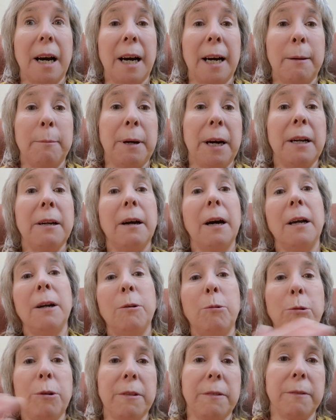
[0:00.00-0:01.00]
and
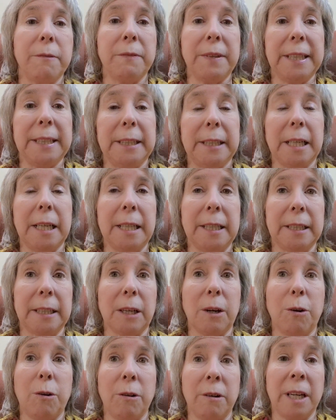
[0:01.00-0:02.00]
all of this is
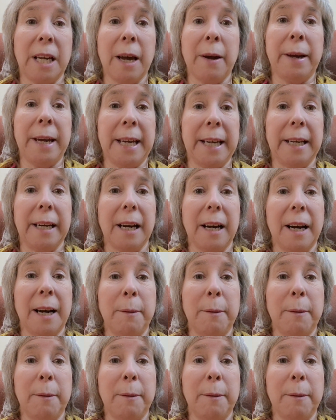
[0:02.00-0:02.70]
ongoing.